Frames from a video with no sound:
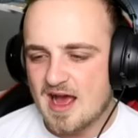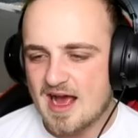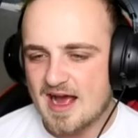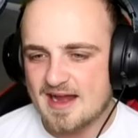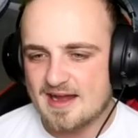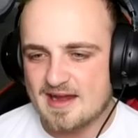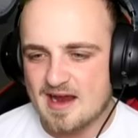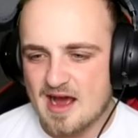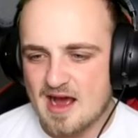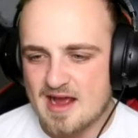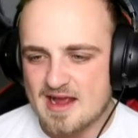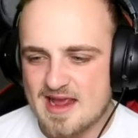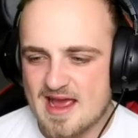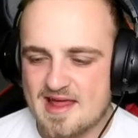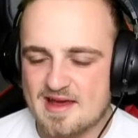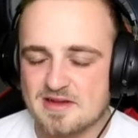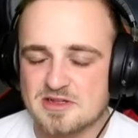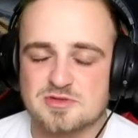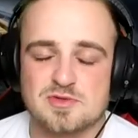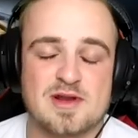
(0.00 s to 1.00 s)
And uh,
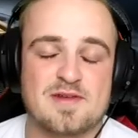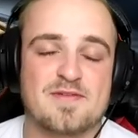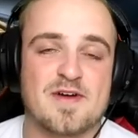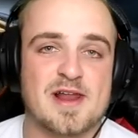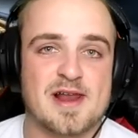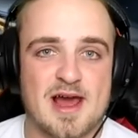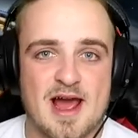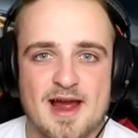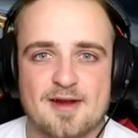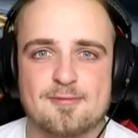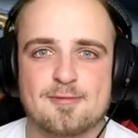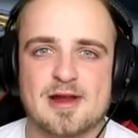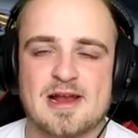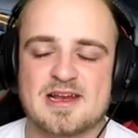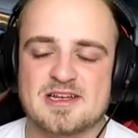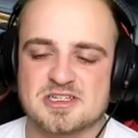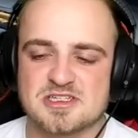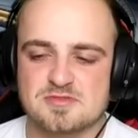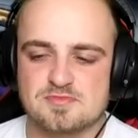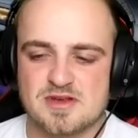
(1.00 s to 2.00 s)
yeah, that was really fun. Like, I
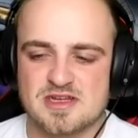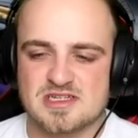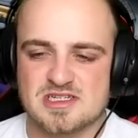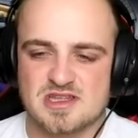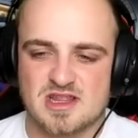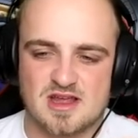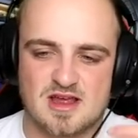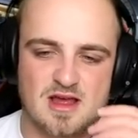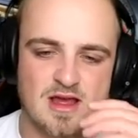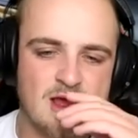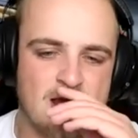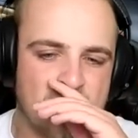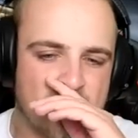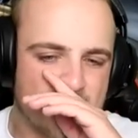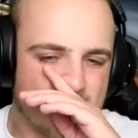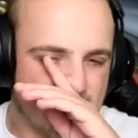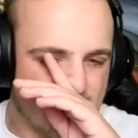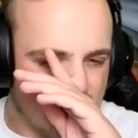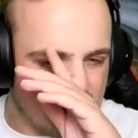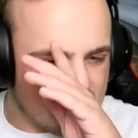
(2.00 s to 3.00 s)
really just missed the
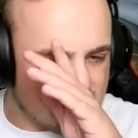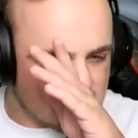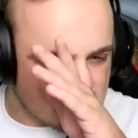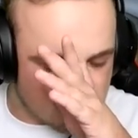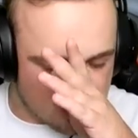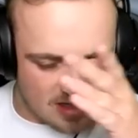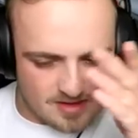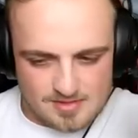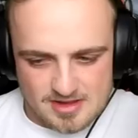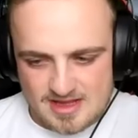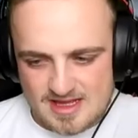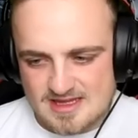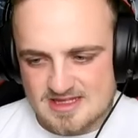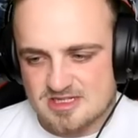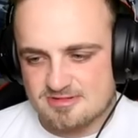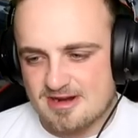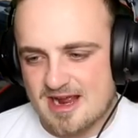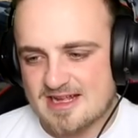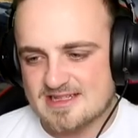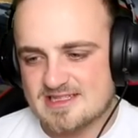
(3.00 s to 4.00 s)
live stream and the
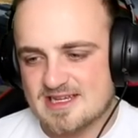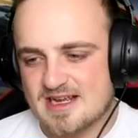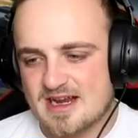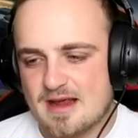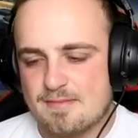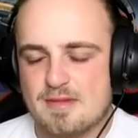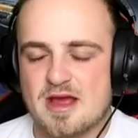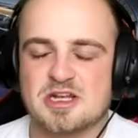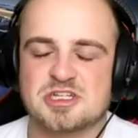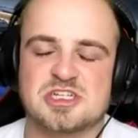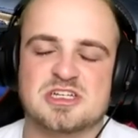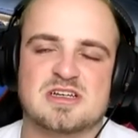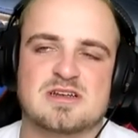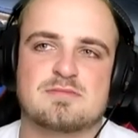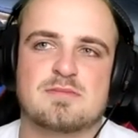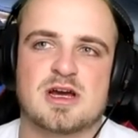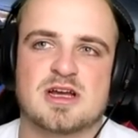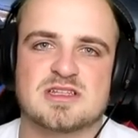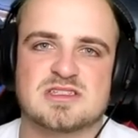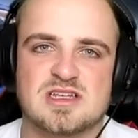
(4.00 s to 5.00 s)
interacting. And I mentioned
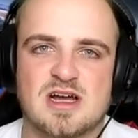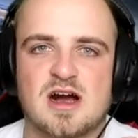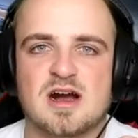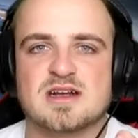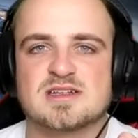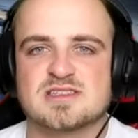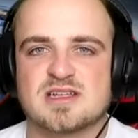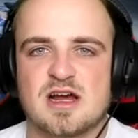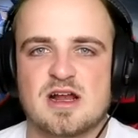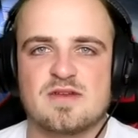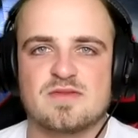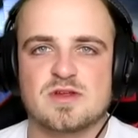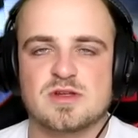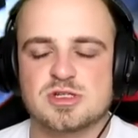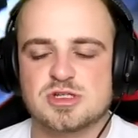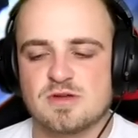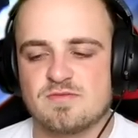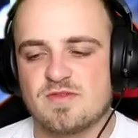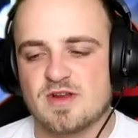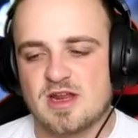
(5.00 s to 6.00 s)
in my Dark Side of
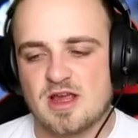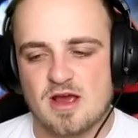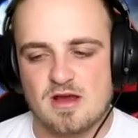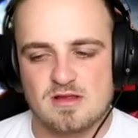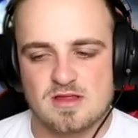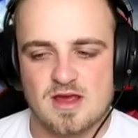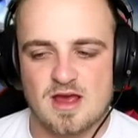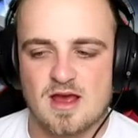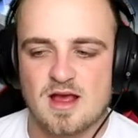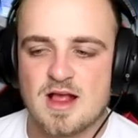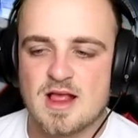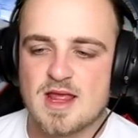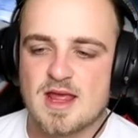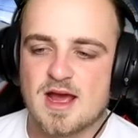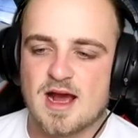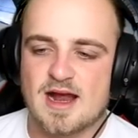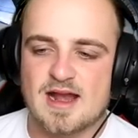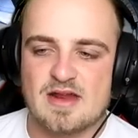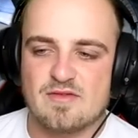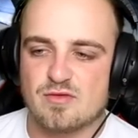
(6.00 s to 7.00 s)
YouTube video that
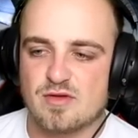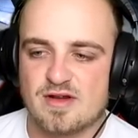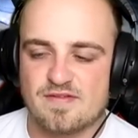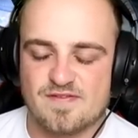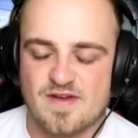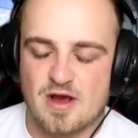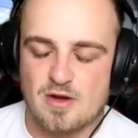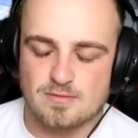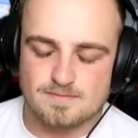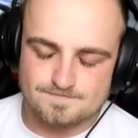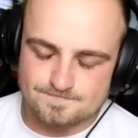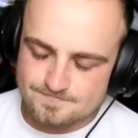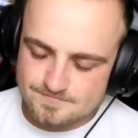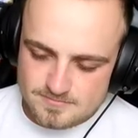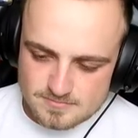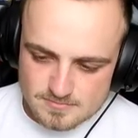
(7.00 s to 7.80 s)
I never really felt